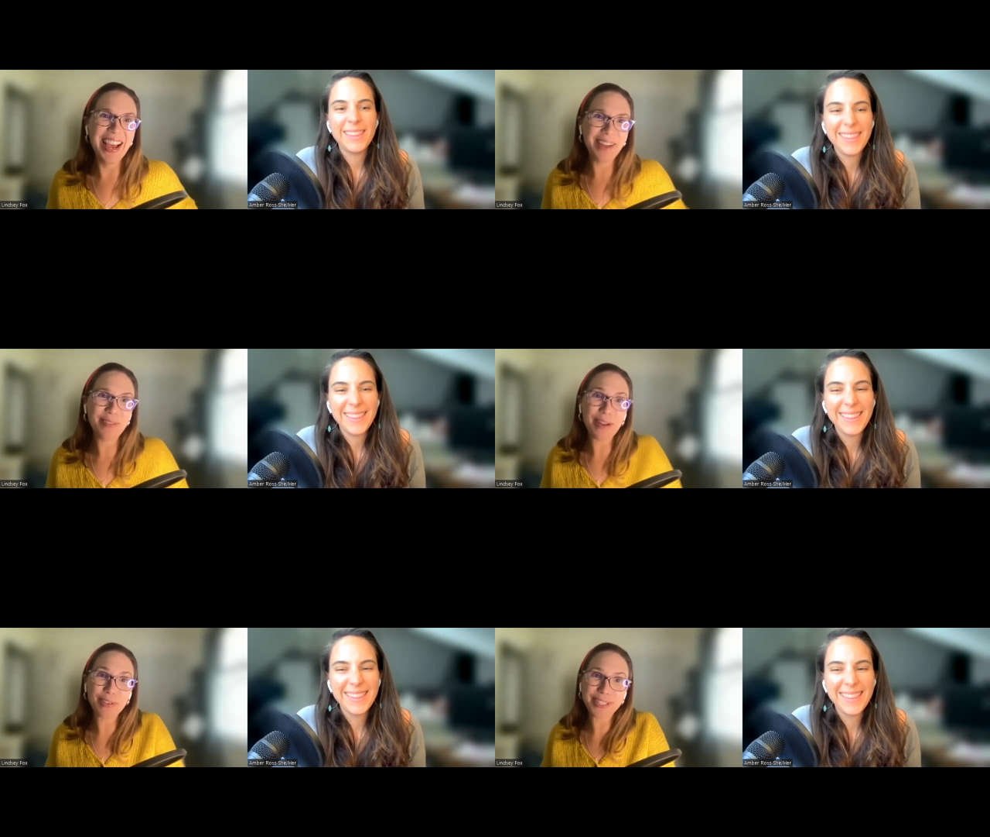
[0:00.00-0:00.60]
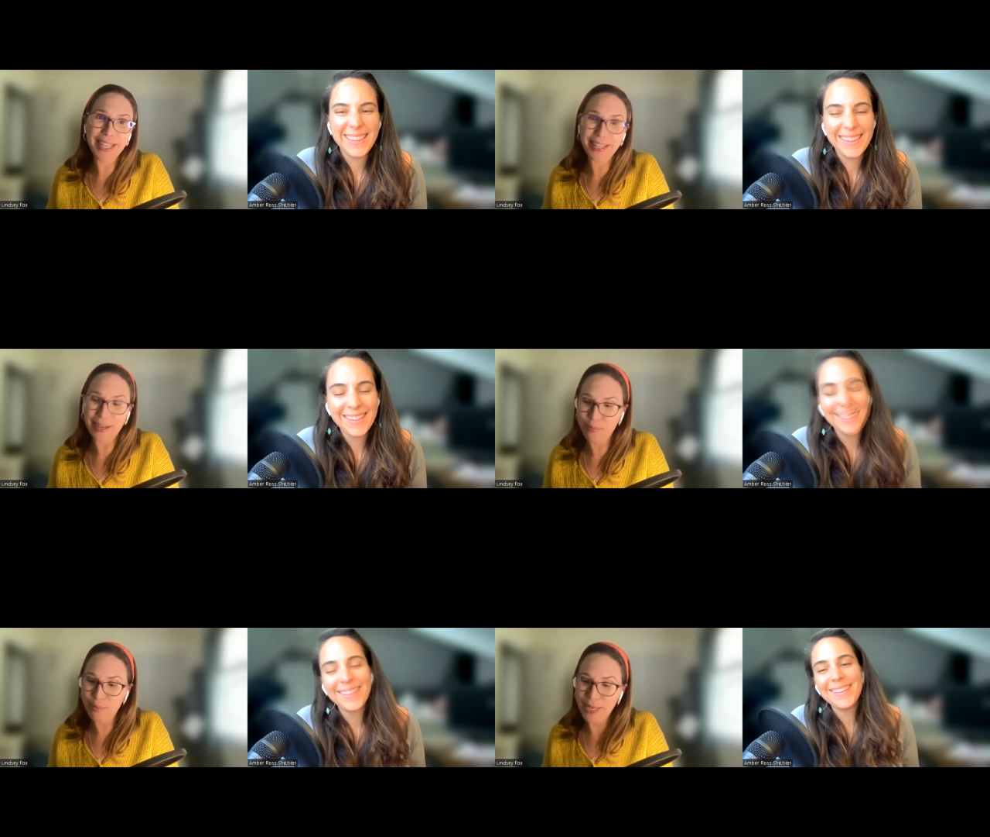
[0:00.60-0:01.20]
Speaker 1: i've never said that
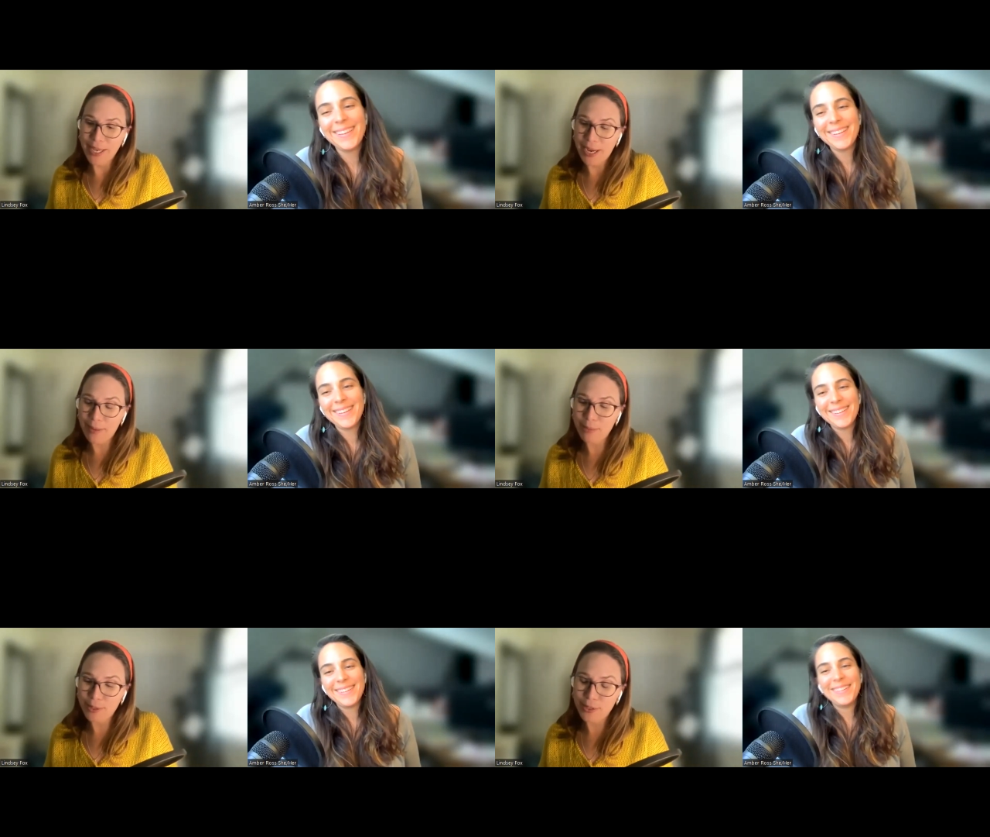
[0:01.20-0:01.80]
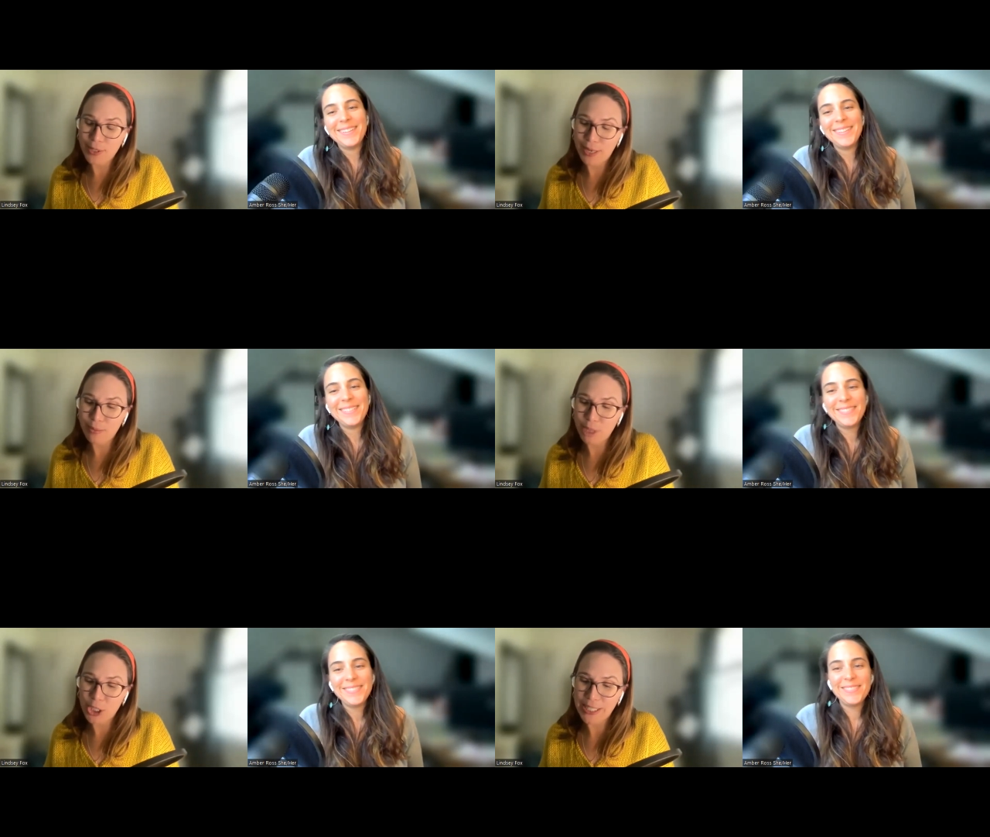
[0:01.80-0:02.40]
i'm i'm i'm
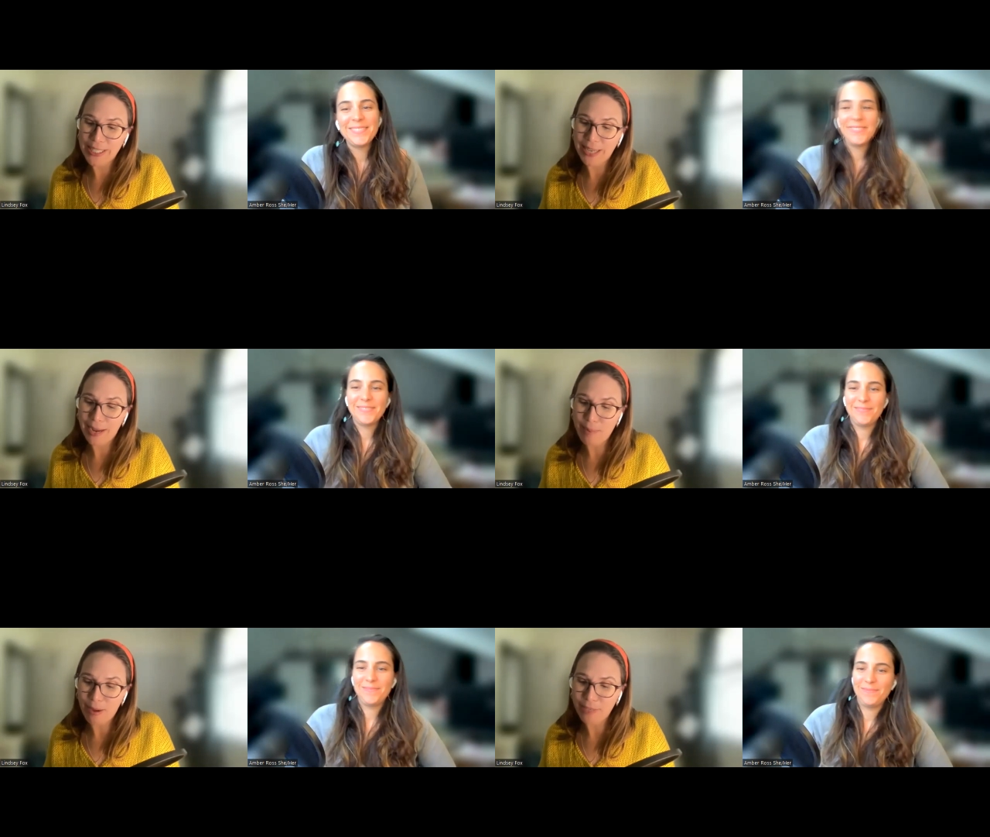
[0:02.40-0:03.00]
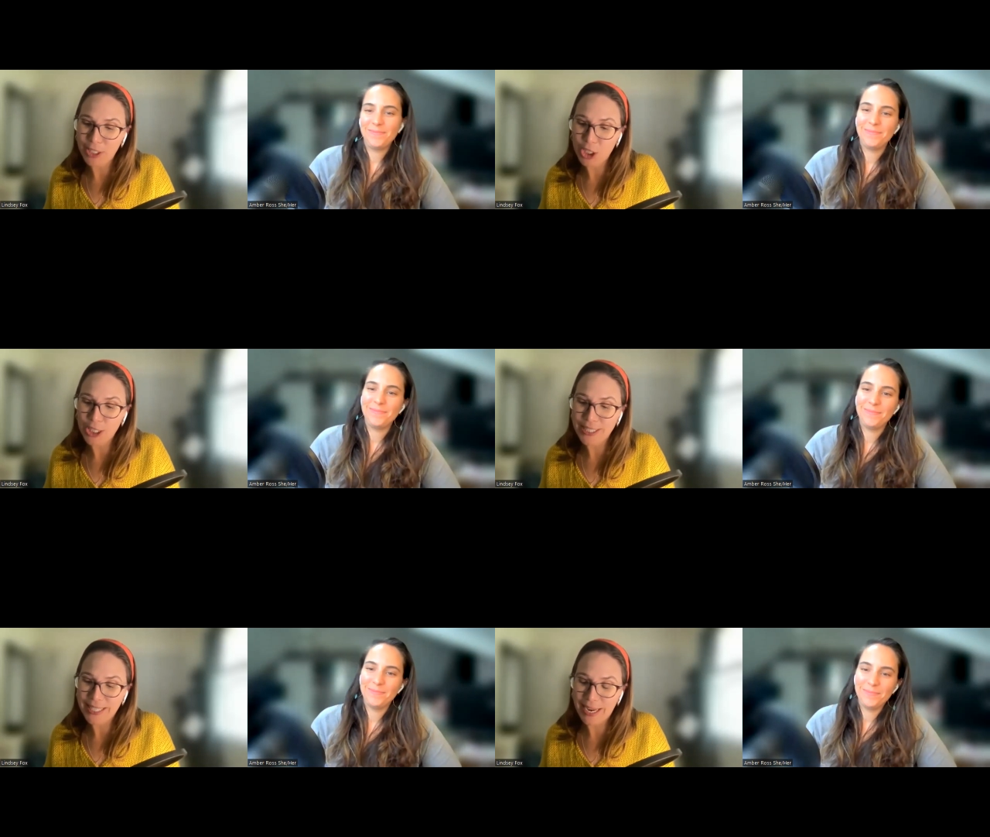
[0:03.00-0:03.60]
cheating i'm having a
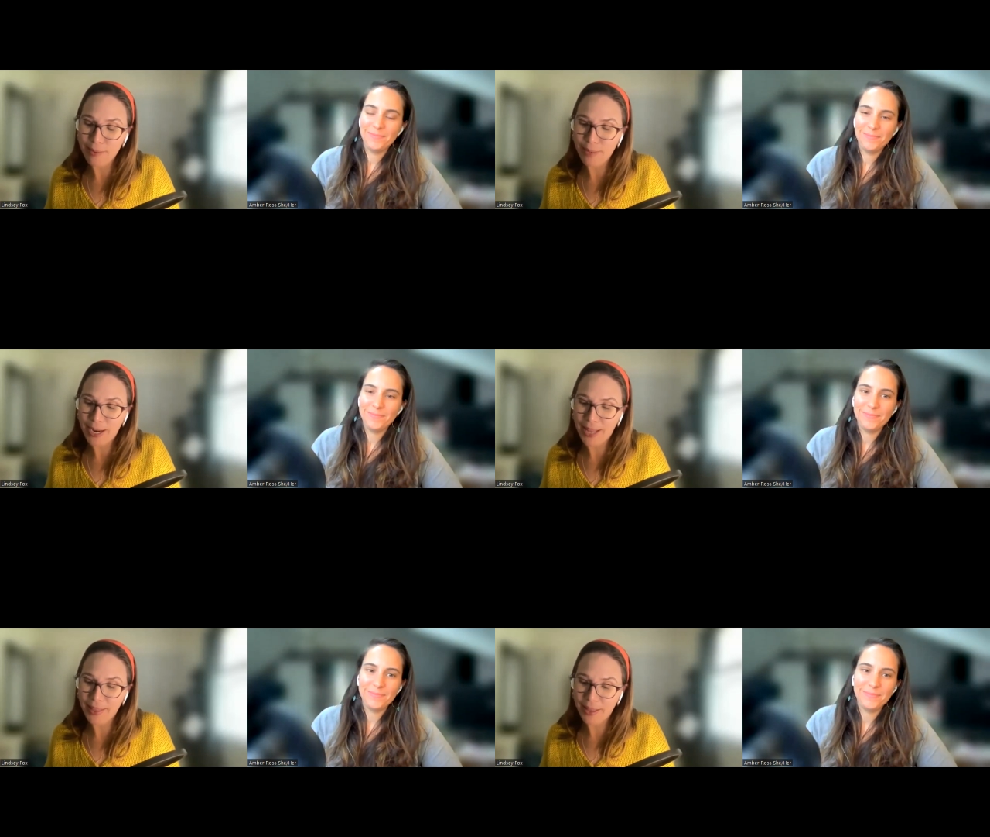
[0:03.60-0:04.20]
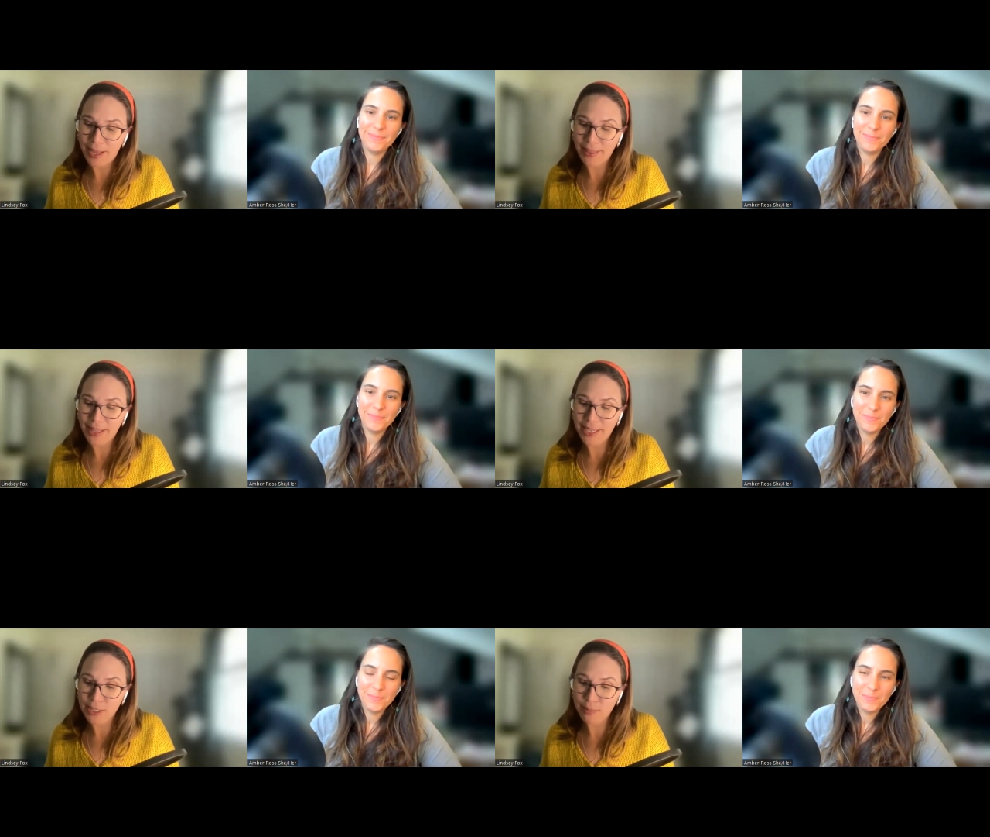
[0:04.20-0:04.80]
cheat day but i i
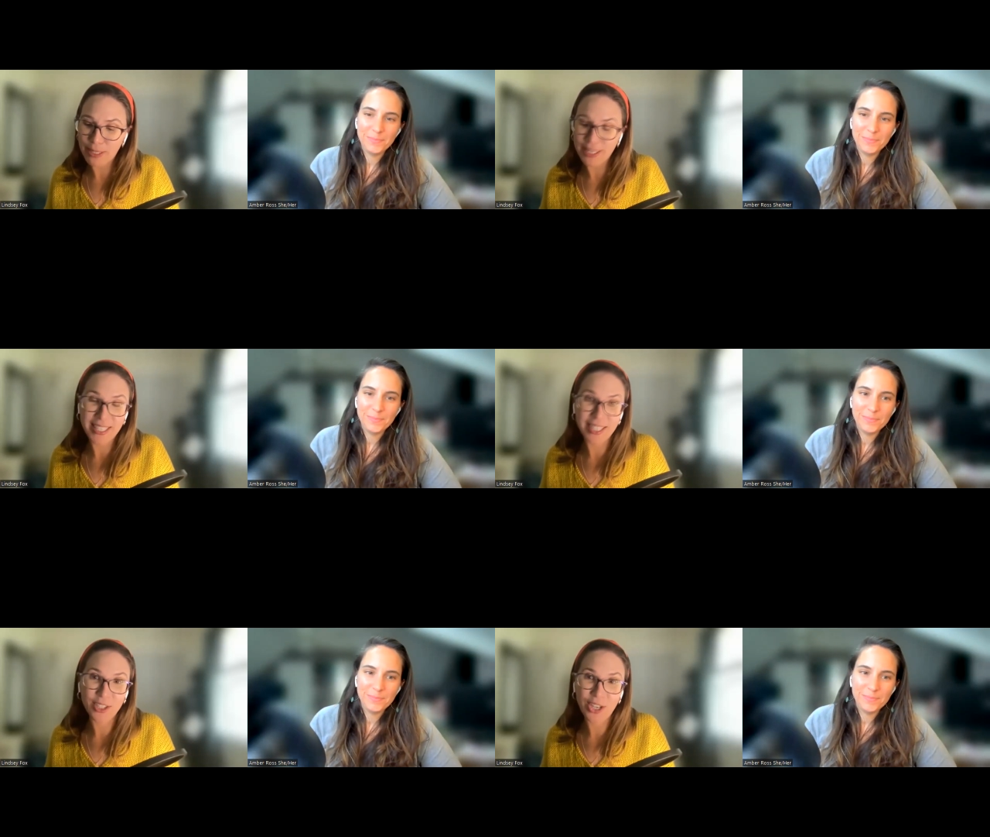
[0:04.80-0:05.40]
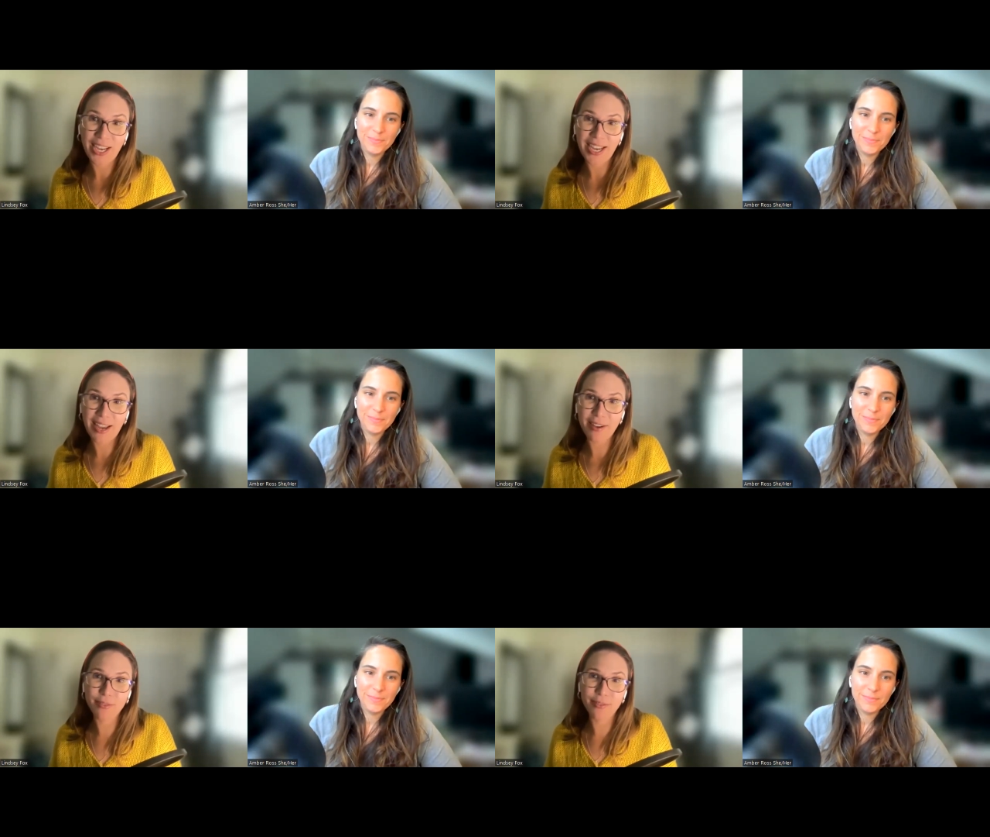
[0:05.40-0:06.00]
think it's because i i
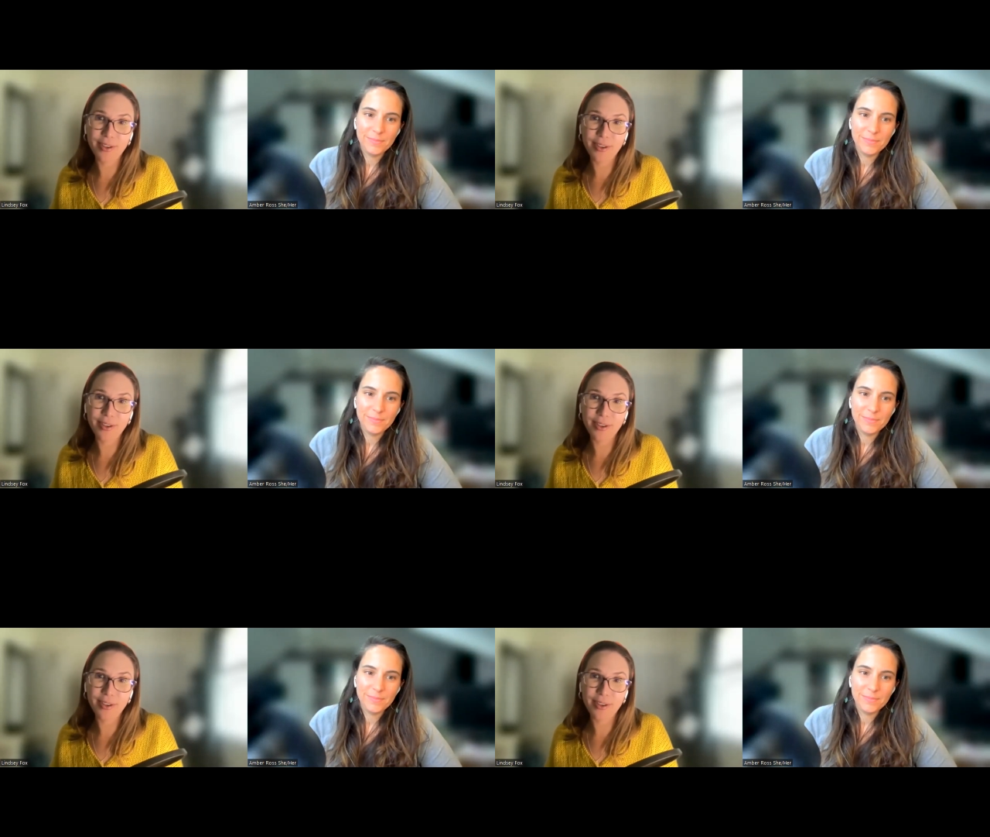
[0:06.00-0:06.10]
have